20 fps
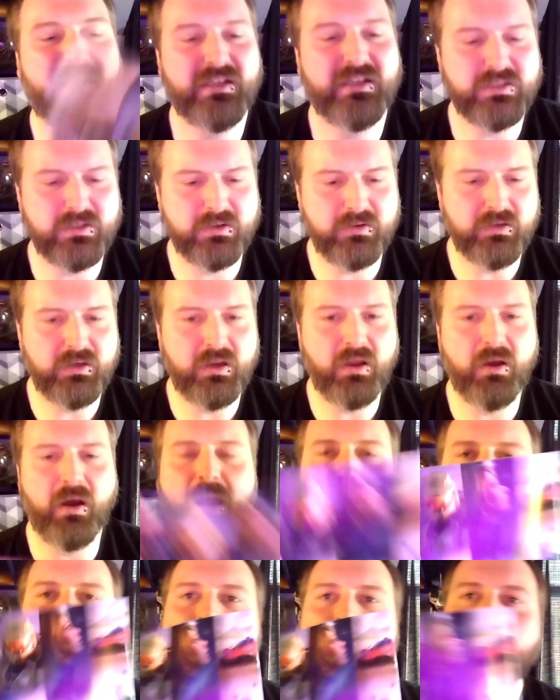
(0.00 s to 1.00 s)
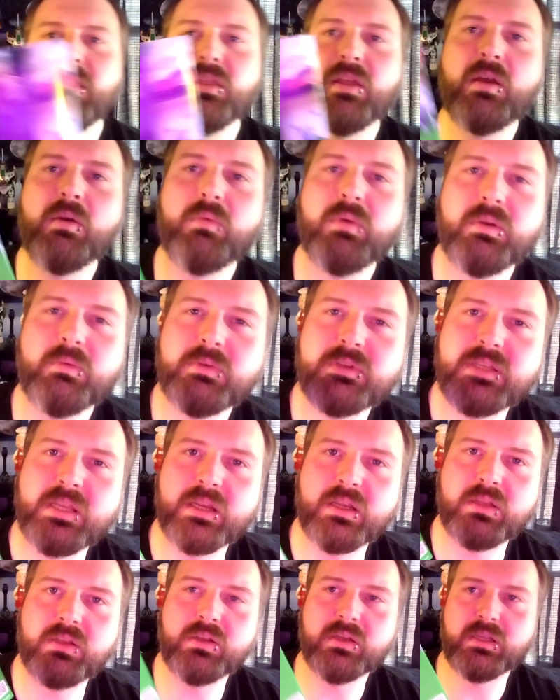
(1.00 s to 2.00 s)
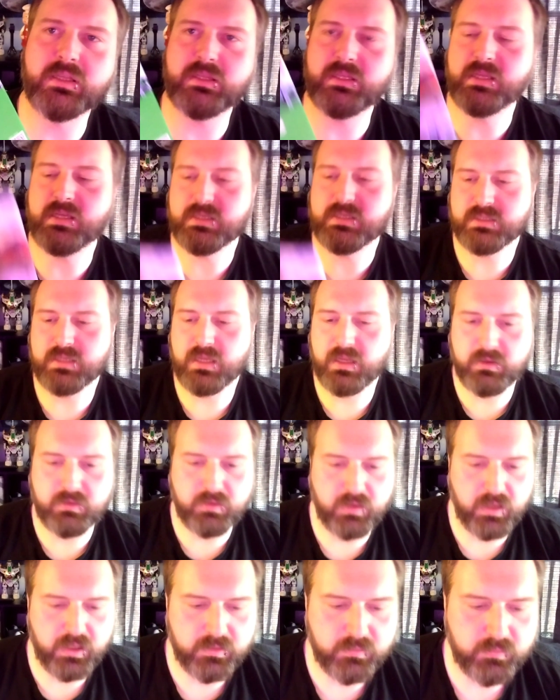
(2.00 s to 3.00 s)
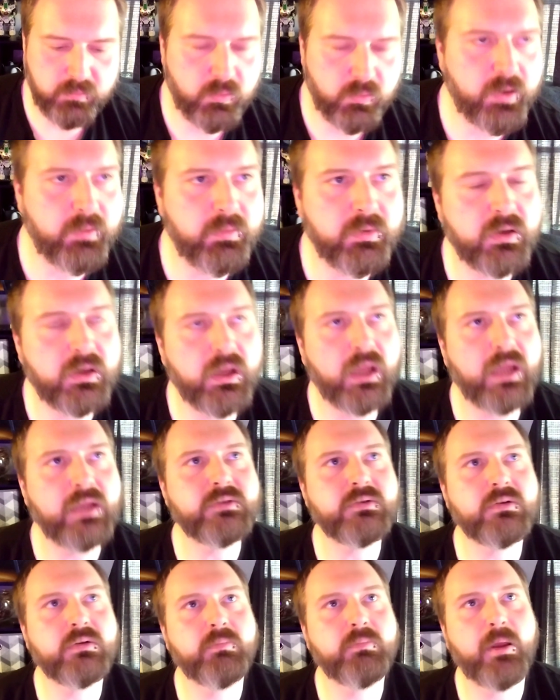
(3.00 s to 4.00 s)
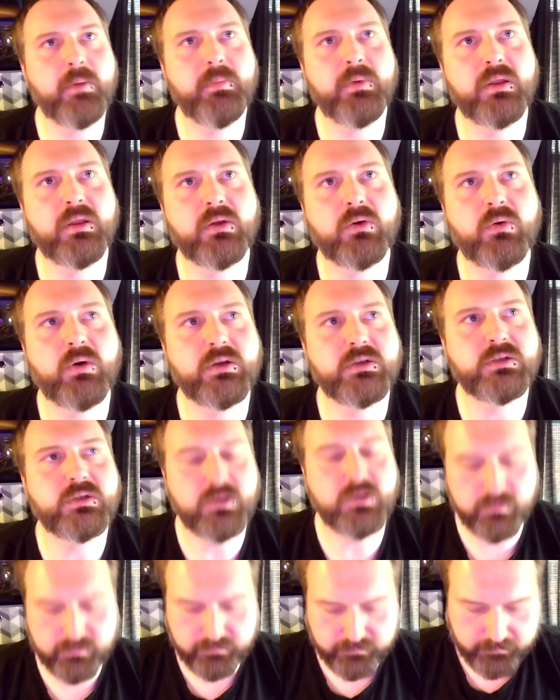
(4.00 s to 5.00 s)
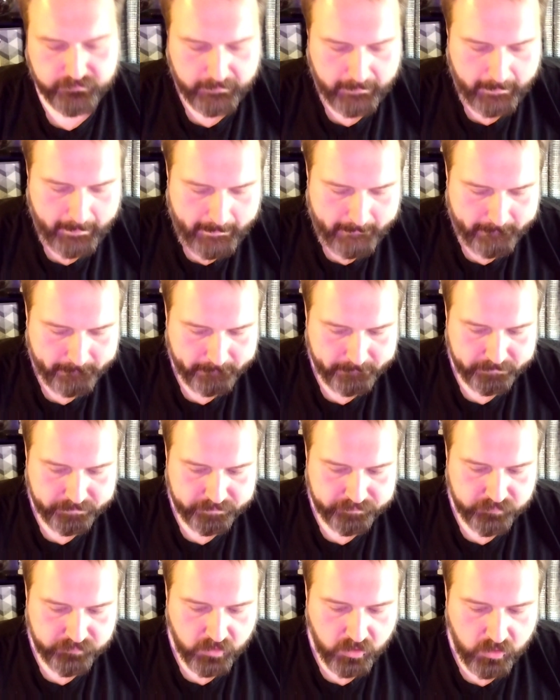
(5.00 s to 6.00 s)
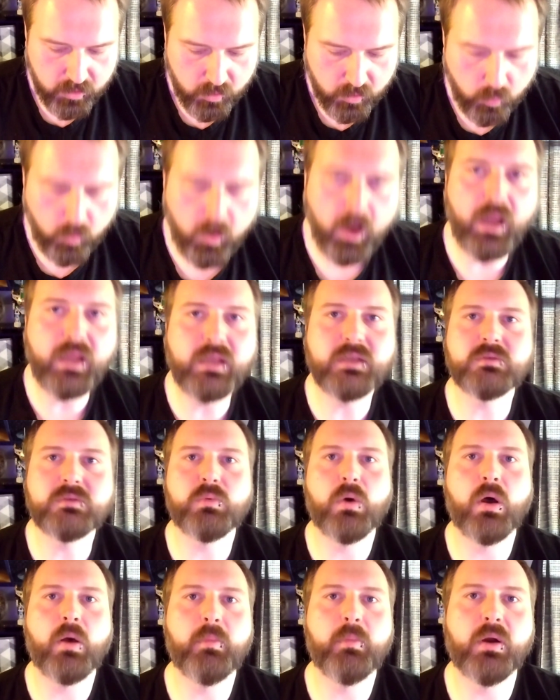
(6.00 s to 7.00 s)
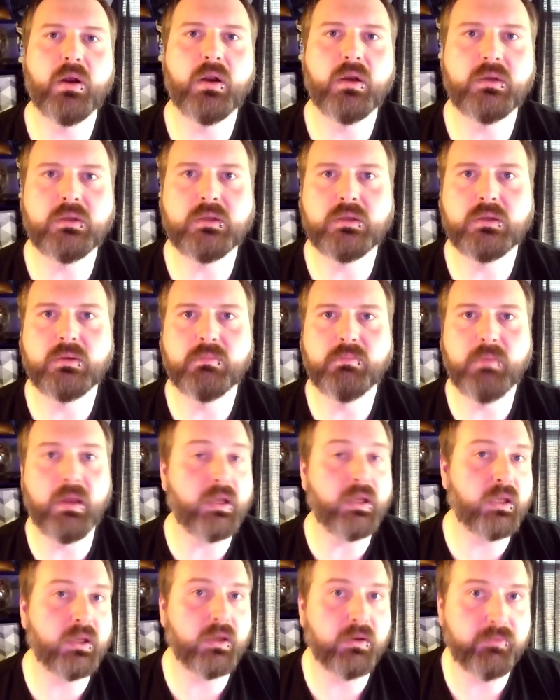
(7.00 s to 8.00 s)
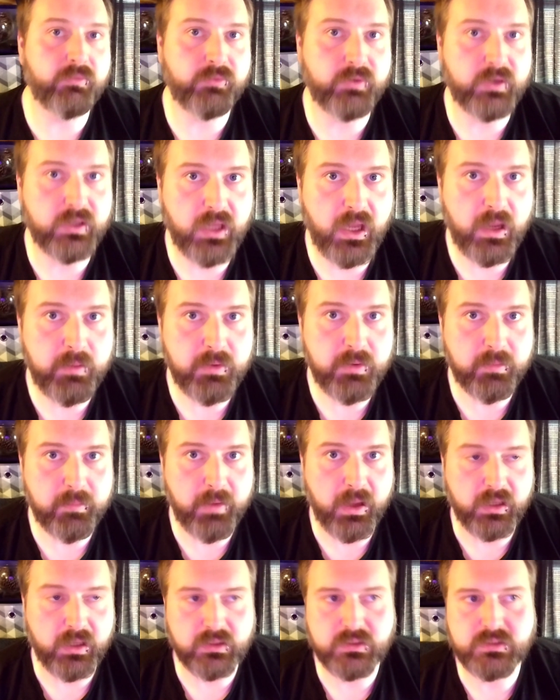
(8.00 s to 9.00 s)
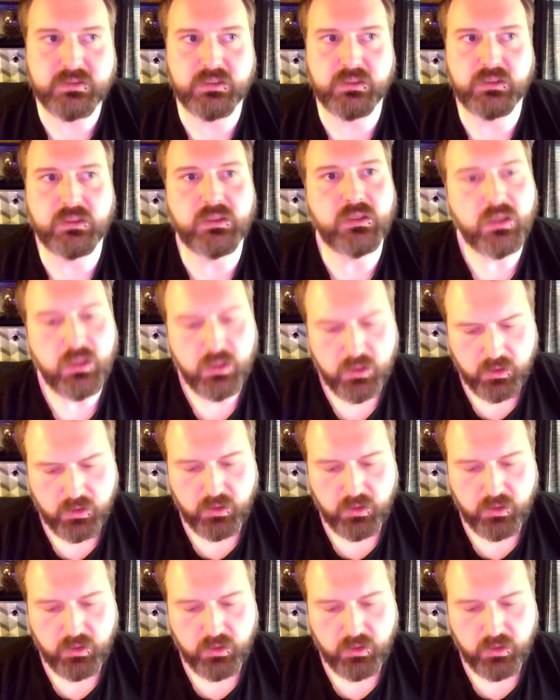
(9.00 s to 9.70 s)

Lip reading: So, I thought we would take a look at this. And we would answer maybe the question of, why is Walmart making a free gaming magazine?